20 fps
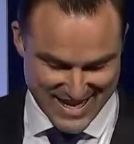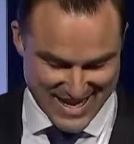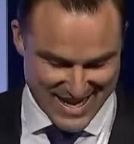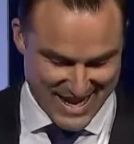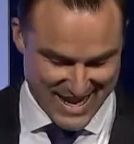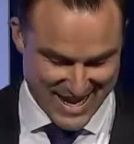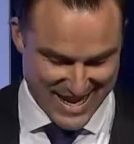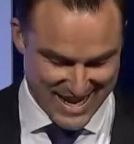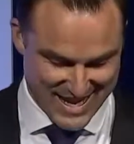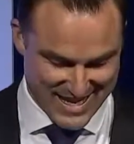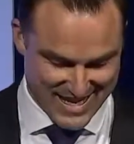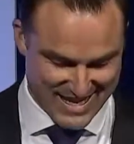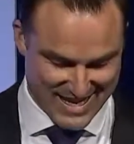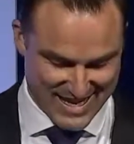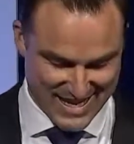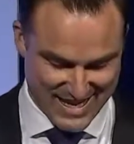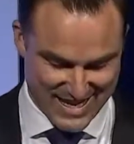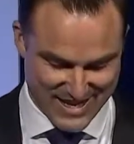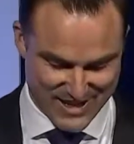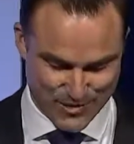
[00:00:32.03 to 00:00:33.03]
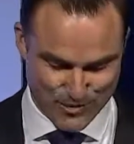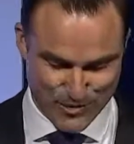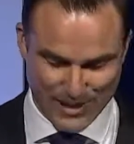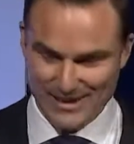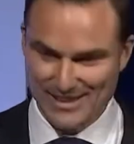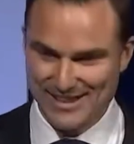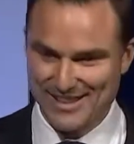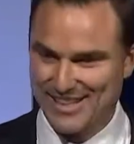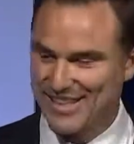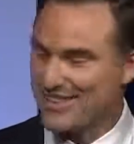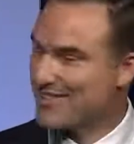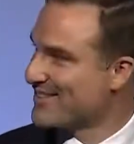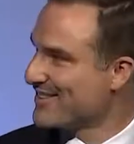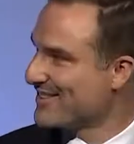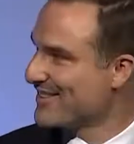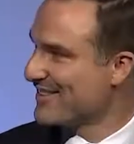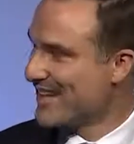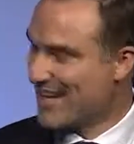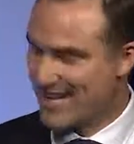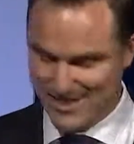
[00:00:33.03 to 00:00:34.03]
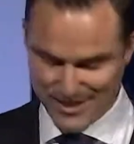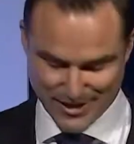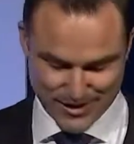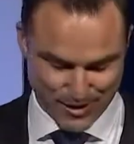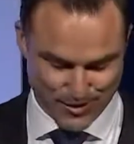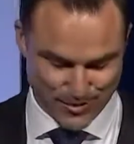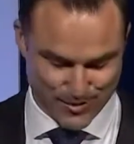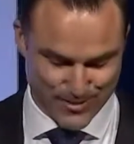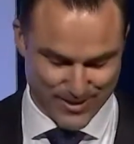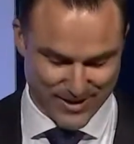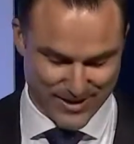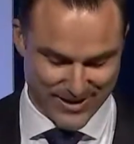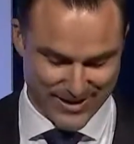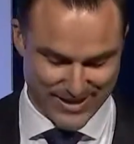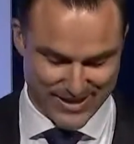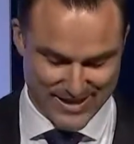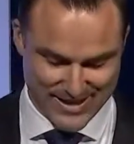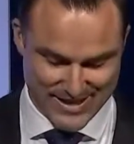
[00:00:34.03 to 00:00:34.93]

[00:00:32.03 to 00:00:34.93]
and they're rallying against the Adani coal mine.